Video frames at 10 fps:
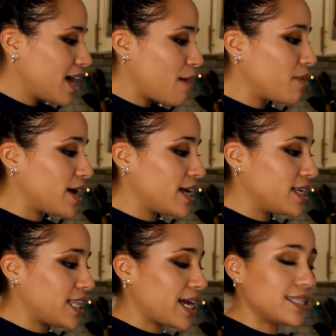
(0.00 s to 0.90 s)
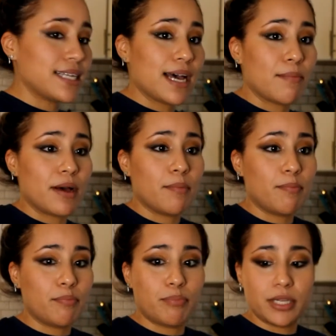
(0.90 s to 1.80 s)
like I said, I'm gonna
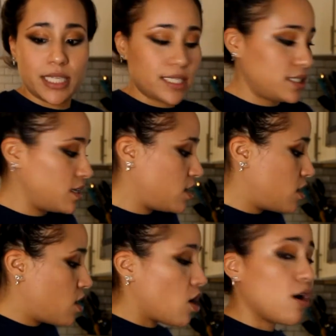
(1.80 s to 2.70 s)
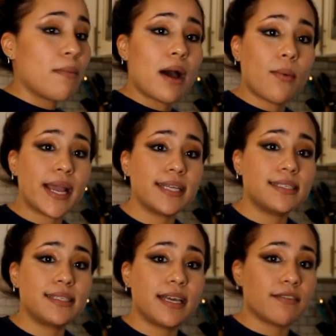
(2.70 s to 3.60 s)
put this on my
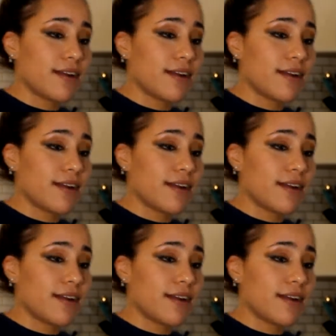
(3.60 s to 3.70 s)
waist, get